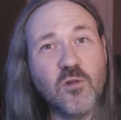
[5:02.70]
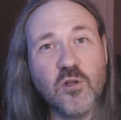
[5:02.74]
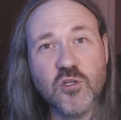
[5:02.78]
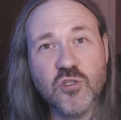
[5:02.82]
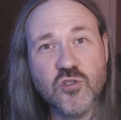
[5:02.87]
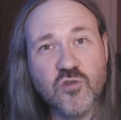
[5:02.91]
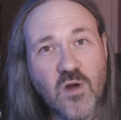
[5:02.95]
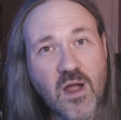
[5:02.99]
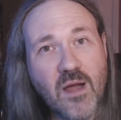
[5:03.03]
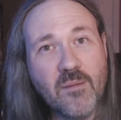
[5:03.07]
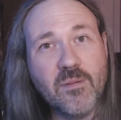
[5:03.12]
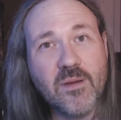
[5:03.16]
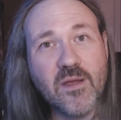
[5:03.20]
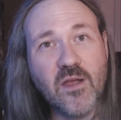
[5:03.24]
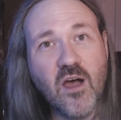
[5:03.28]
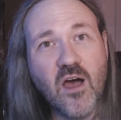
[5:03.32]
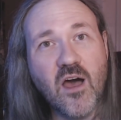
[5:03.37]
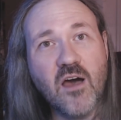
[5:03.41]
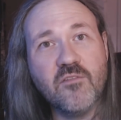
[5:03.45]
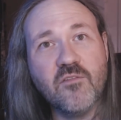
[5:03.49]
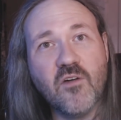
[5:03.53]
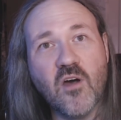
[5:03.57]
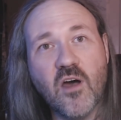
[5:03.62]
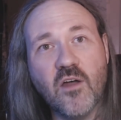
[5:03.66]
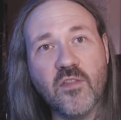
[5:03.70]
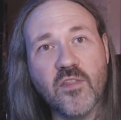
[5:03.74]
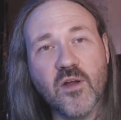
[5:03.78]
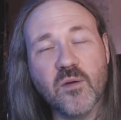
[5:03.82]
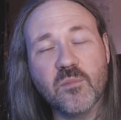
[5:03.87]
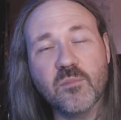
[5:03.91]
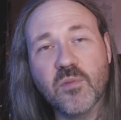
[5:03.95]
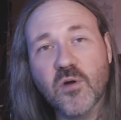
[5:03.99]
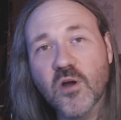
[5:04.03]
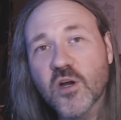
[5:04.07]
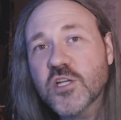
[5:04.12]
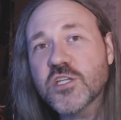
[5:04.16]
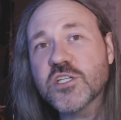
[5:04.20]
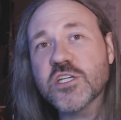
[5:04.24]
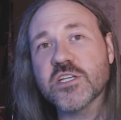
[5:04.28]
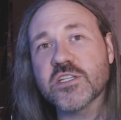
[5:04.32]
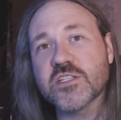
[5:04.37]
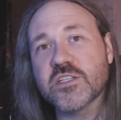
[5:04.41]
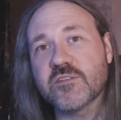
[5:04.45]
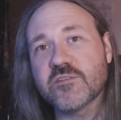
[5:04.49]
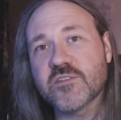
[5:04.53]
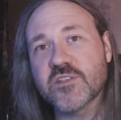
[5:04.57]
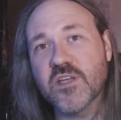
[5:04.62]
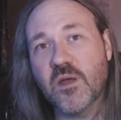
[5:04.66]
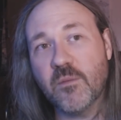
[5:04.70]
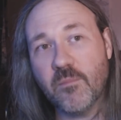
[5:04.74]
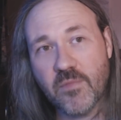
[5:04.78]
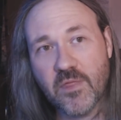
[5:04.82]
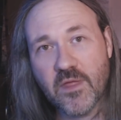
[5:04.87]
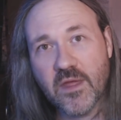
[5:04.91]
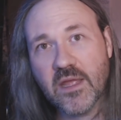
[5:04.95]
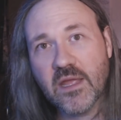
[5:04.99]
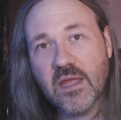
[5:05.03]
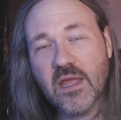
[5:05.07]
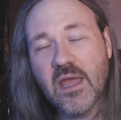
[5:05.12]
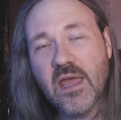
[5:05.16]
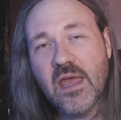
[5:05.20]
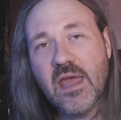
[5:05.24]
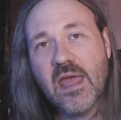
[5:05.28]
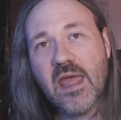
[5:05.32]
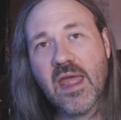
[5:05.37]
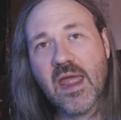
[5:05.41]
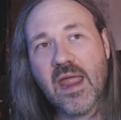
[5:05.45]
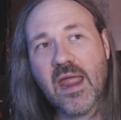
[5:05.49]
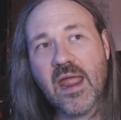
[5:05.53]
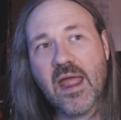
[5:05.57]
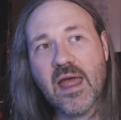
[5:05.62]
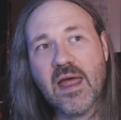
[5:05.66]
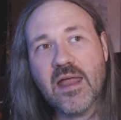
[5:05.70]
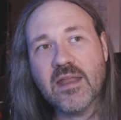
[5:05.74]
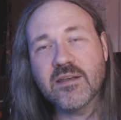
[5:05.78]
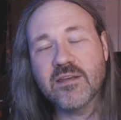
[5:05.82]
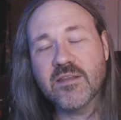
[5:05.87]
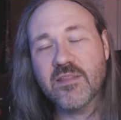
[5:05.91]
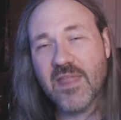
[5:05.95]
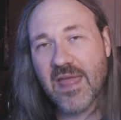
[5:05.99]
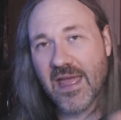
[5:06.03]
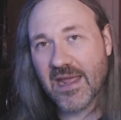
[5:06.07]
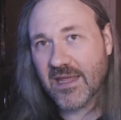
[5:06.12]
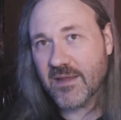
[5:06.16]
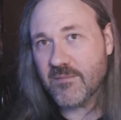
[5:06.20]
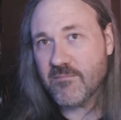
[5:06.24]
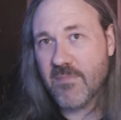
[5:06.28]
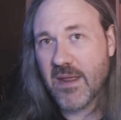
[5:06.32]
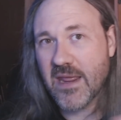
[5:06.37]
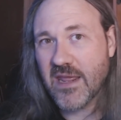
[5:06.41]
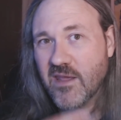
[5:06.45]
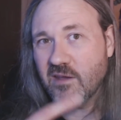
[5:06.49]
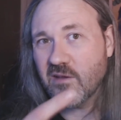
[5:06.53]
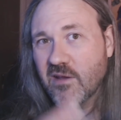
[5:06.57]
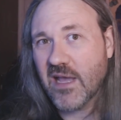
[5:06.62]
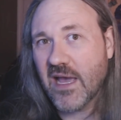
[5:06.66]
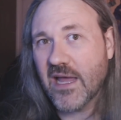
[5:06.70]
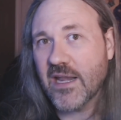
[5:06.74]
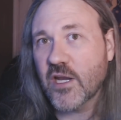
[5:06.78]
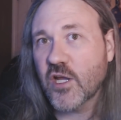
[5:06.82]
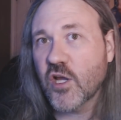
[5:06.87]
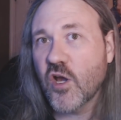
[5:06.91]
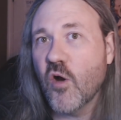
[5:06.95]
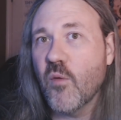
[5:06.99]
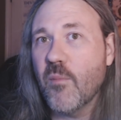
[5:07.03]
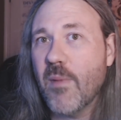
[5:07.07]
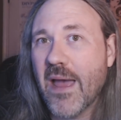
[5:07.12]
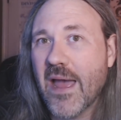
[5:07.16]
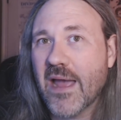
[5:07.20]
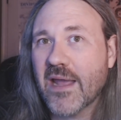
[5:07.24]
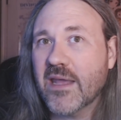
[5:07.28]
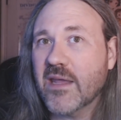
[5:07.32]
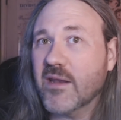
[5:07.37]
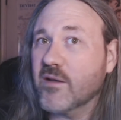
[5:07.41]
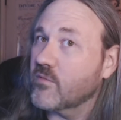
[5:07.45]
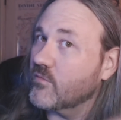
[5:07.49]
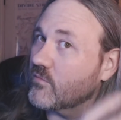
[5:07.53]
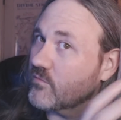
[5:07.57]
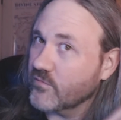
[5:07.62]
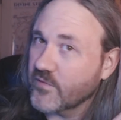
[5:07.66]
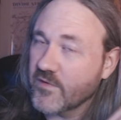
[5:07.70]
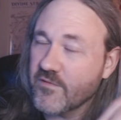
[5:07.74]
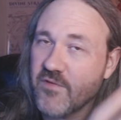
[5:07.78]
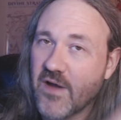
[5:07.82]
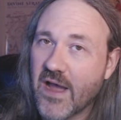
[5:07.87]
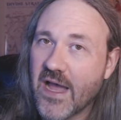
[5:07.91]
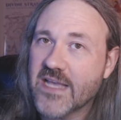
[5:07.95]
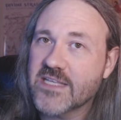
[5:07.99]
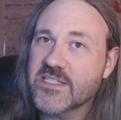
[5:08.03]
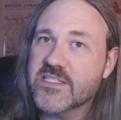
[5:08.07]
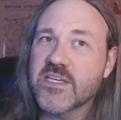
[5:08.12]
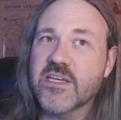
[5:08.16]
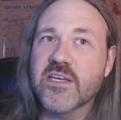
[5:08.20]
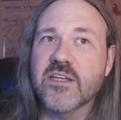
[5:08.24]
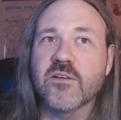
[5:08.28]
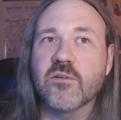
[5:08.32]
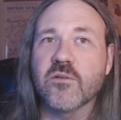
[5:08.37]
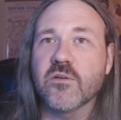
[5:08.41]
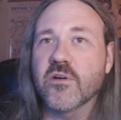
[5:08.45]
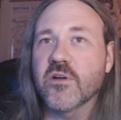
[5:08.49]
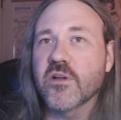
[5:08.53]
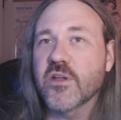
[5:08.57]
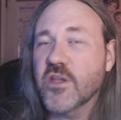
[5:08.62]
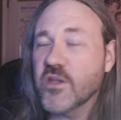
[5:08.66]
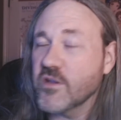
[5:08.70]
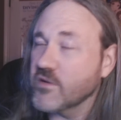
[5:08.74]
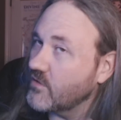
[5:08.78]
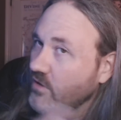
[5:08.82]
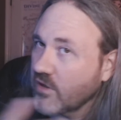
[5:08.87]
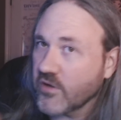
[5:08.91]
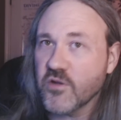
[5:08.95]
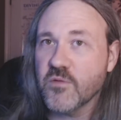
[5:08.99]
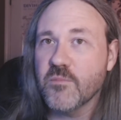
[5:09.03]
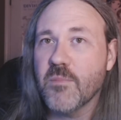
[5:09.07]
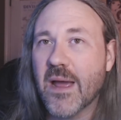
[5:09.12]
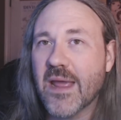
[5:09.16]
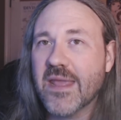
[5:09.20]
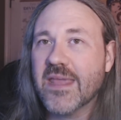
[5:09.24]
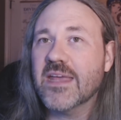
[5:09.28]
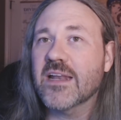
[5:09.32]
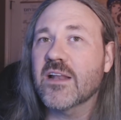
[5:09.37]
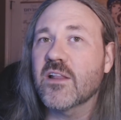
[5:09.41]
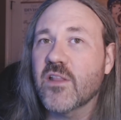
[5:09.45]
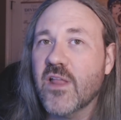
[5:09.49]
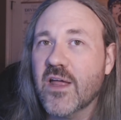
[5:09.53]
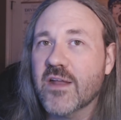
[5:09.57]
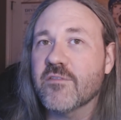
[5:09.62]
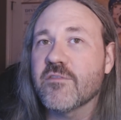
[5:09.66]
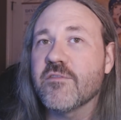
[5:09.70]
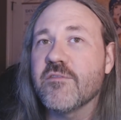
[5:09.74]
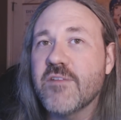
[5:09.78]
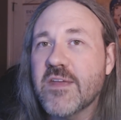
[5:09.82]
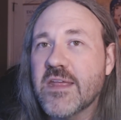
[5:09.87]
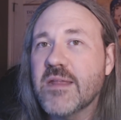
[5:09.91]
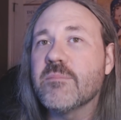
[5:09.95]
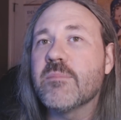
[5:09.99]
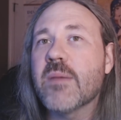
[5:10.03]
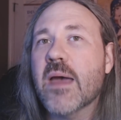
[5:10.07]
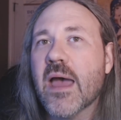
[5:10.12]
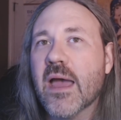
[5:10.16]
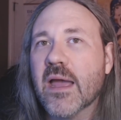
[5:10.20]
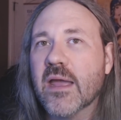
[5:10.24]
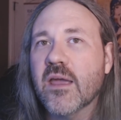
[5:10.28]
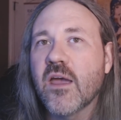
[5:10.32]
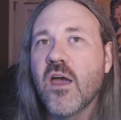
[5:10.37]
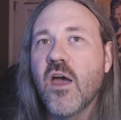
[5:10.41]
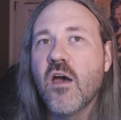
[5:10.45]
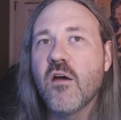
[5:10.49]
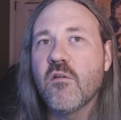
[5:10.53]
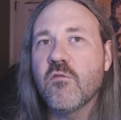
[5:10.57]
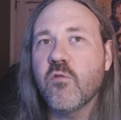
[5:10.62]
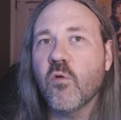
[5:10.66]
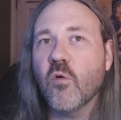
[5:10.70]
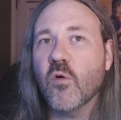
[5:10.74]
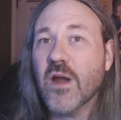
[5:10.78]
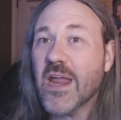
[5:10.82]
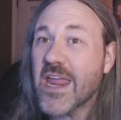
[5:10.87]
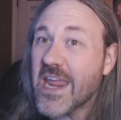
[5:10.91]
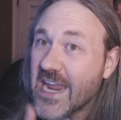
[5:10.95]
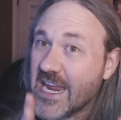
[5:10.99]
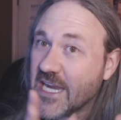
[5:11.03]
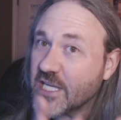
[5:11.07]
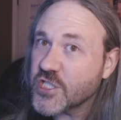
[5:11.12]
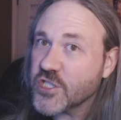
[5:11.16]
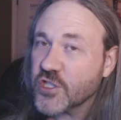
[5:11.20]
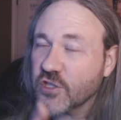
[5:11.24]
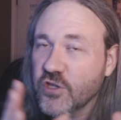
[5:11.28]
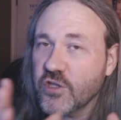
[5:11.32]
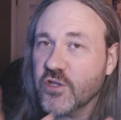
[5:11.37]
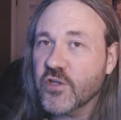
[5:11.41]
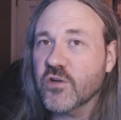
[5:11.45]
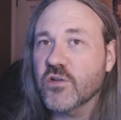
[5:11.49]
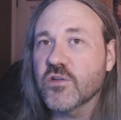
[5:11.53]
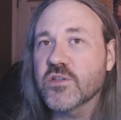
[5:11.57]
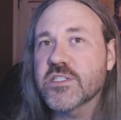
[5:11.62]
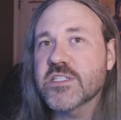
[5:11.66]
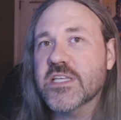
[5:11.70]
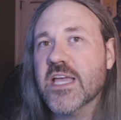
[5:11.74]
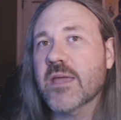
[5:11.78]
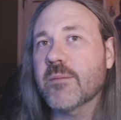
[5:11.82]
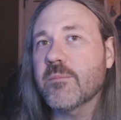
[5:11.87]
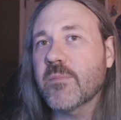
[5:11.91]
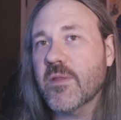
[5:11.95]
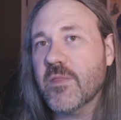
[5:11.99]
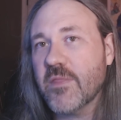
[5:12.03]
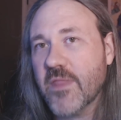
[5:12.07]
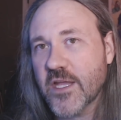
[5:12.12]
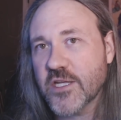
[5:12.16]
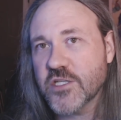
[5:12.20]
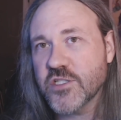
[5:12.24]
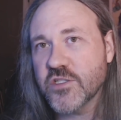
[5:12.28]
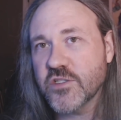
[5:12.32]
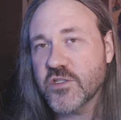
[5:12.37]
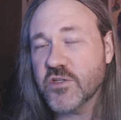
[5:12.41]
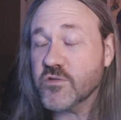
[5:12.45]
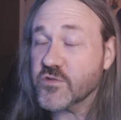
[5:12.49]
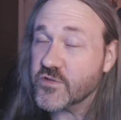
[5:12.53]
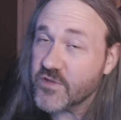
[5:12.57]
are dropping off on their purchase of something, and that can make you kind of go back and revise it, or you know, you might get a lot of feedback for each little segment that you do.